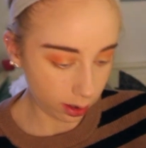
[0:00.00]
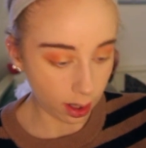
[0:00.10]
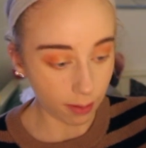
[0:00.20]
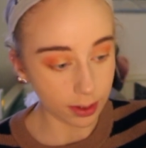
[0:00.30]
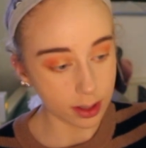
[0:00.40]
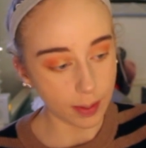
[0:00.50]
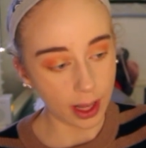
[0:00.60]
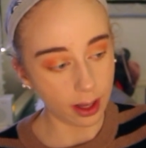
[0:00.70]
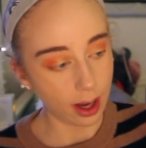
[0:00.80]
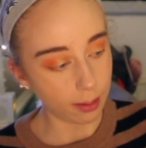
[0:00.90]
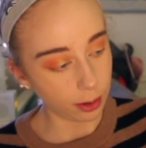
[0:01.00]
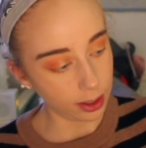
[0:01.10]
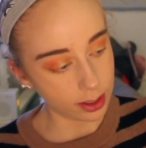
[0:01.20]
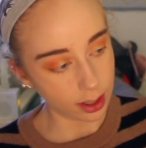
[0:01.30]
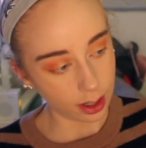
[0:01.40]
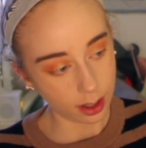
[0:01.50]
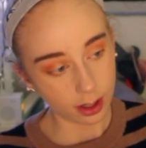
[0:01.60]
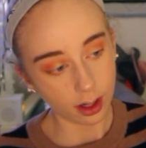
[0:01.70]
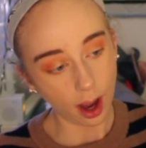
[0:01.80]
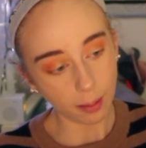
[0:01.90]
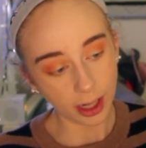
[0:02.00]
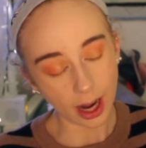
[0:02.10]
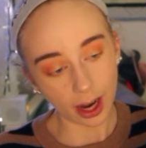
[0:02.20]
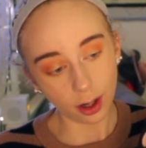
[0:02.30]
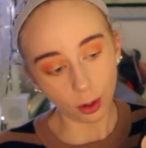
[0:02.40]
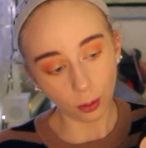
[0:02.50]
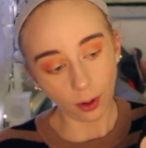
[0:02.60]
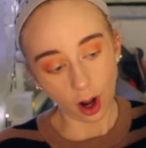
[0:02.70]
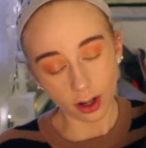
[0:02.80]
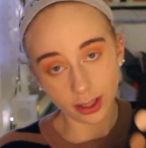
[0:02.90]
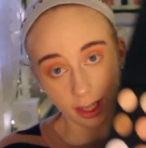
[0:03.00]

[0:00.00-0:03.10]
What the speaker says: love this palette. I'm really excited. I mean, I don't on a